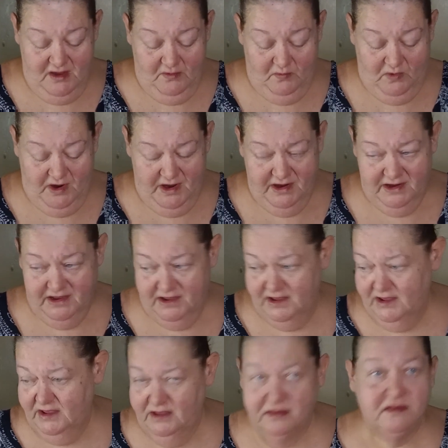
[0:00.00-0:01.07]
One
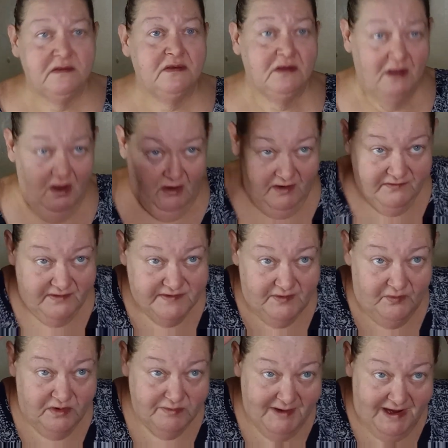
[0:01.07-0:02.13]
is oh, I can't say
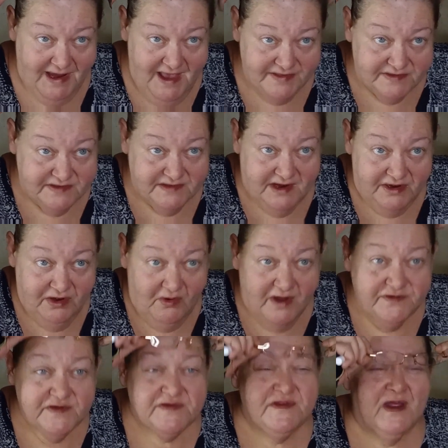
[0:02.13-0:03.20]
where's my glasses, and I know I
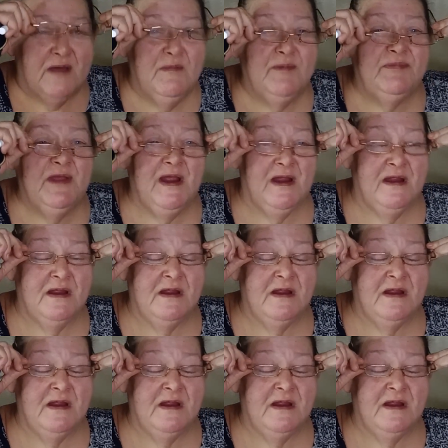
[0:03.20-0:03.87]
just stuck them up there.